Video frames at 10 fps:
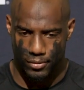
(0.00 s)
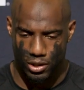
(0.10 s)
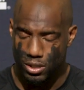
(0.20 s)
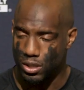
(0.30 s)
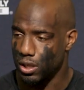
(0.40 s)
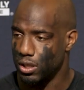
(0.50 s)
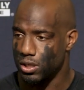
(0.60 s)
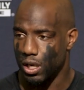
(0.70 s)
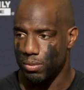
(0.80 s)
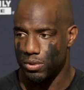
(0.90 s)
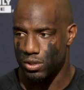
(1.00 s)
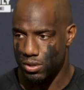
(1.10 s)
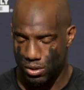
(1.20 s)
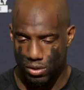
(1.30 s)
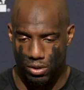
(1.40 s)
they just did a good job of
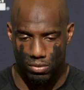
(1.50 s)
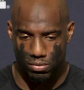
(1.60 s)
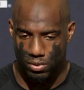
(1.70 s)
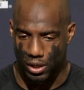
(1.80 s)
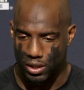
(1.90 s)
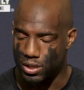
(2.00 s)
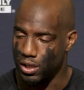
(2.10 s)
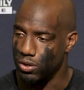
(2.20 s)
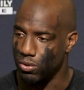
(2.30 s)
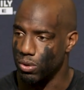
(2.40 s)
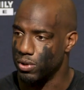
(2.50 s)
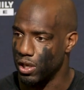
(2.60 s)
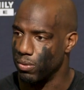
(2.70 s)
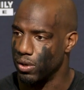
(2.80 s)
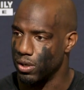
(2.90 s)
just, you know, like I said, doing what
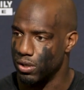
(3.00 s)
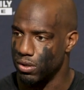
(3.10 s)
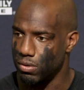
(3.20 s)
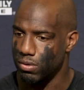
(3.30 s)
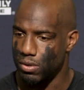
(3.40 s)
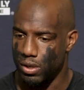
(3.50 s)
they wanted to do.